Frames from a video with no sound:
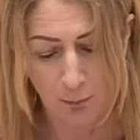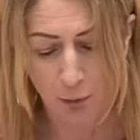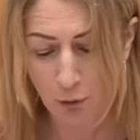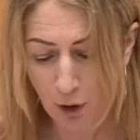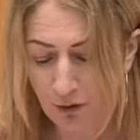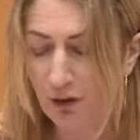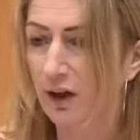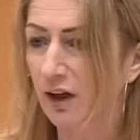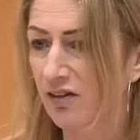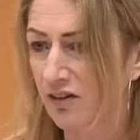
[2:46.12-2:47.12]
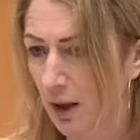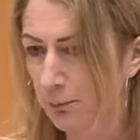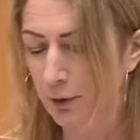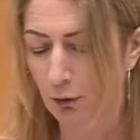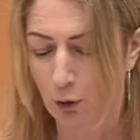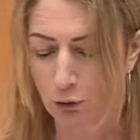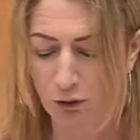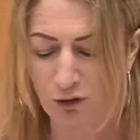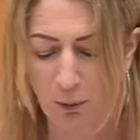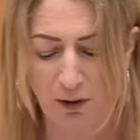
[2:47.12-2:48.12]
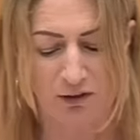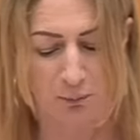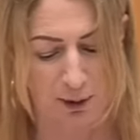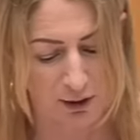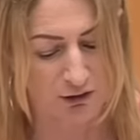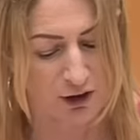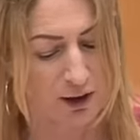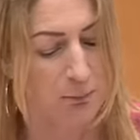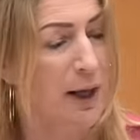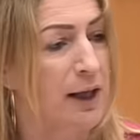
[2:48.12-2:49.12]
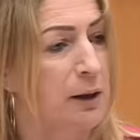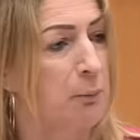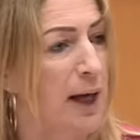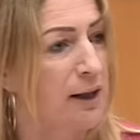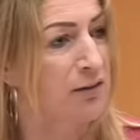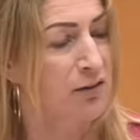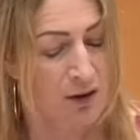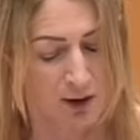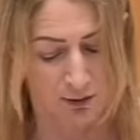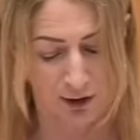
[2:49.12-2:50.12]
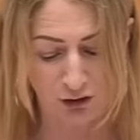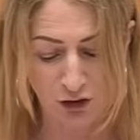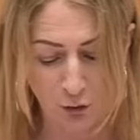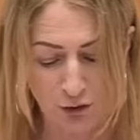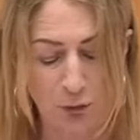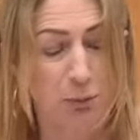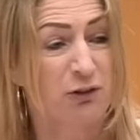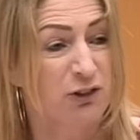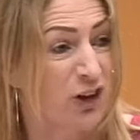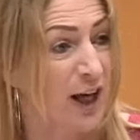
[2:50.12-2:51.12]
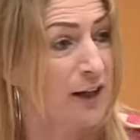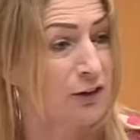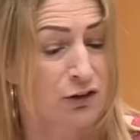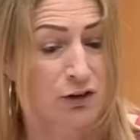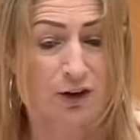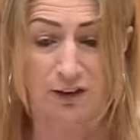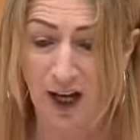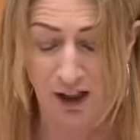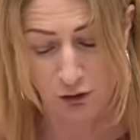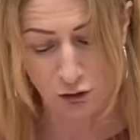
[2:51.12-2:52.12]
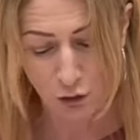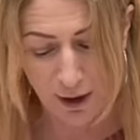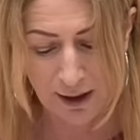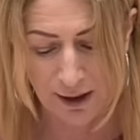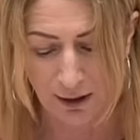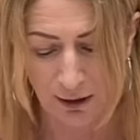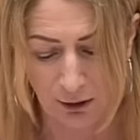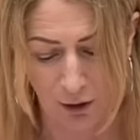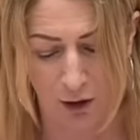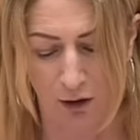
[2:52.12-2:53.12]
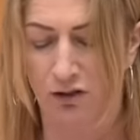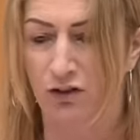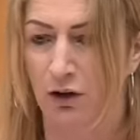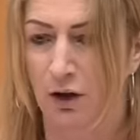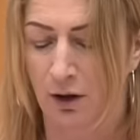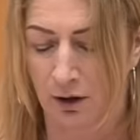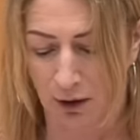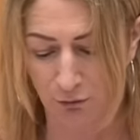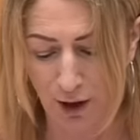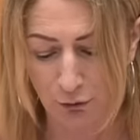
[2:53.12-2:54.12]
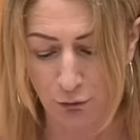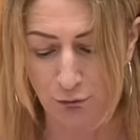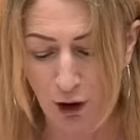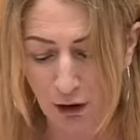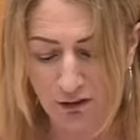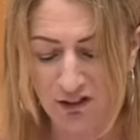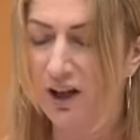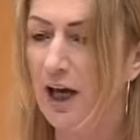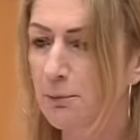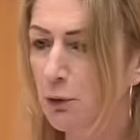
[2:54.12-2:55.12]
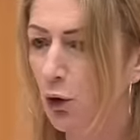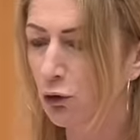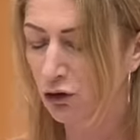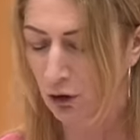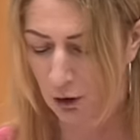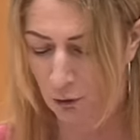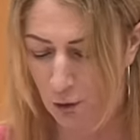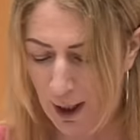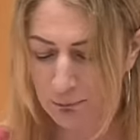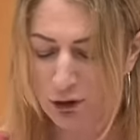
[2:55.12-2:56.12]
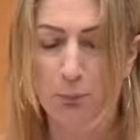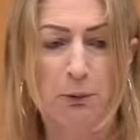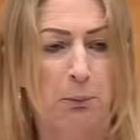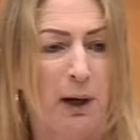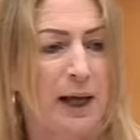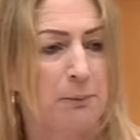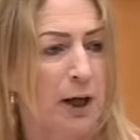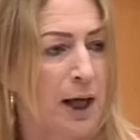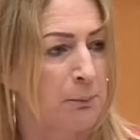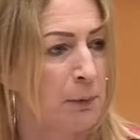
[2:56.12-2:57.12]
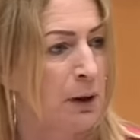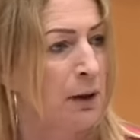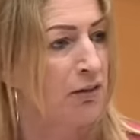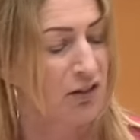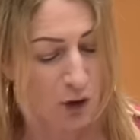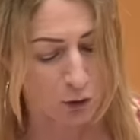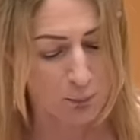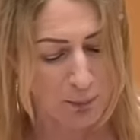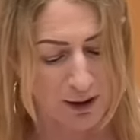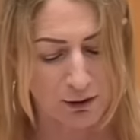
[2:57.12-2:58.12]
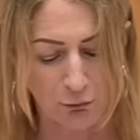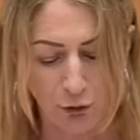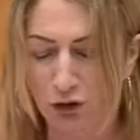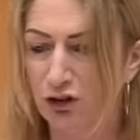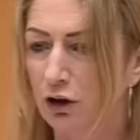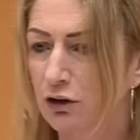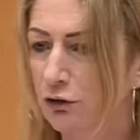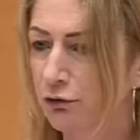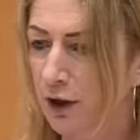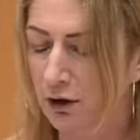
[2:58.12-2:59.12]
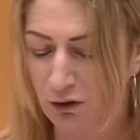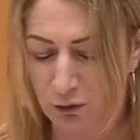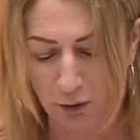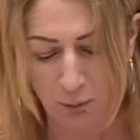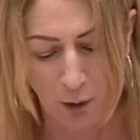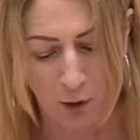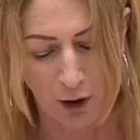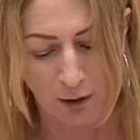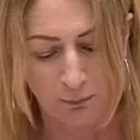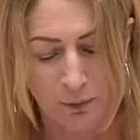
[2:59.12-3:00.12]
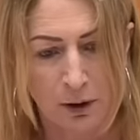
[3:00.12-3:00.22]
But rather than accept their own responsibility and make amends, they chose to pretend that they hadn't really lost. They found a foreign scapegoat, ramped up the blame game, and so the myth of Russian interference was born.